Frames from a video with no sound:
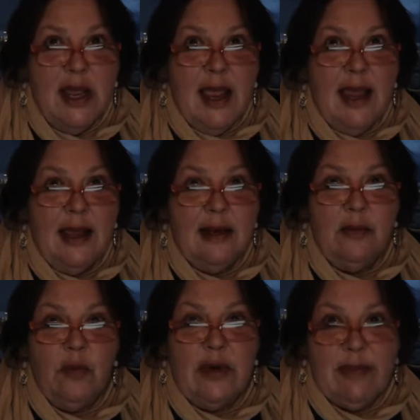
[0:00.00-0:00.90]
and
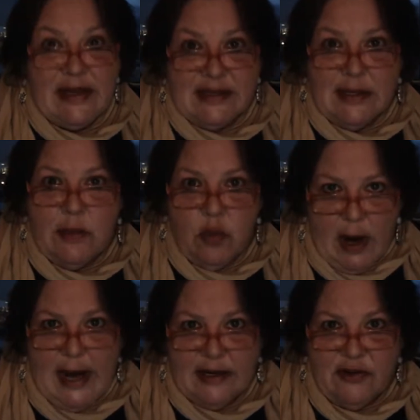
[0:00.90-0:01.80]
we basically
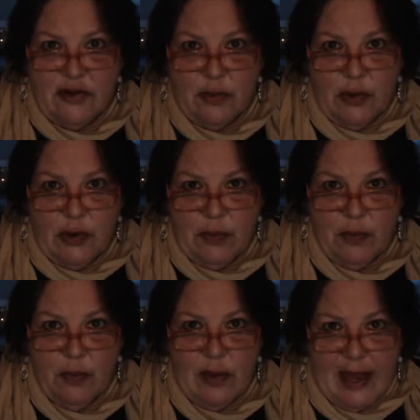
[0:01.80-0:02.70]
ran to the room
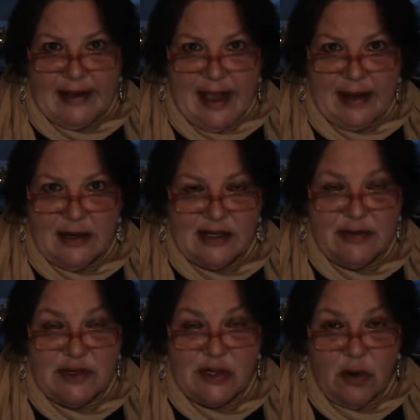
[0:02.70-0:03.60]
like that because it
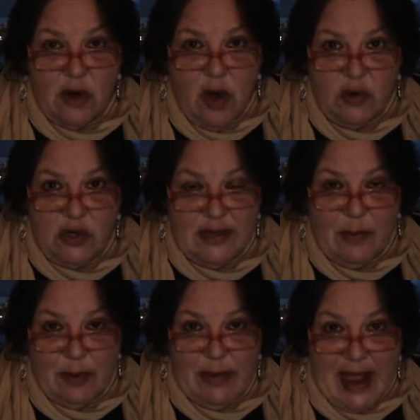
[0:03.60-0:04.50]
was so cold you didn't want
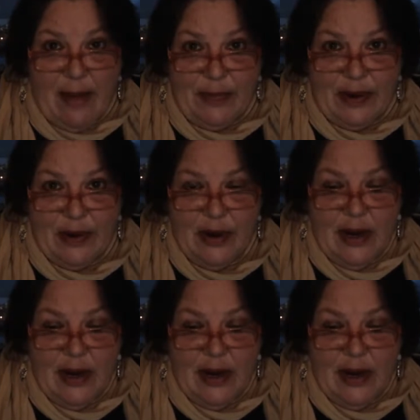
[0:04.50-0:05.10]
to be out there.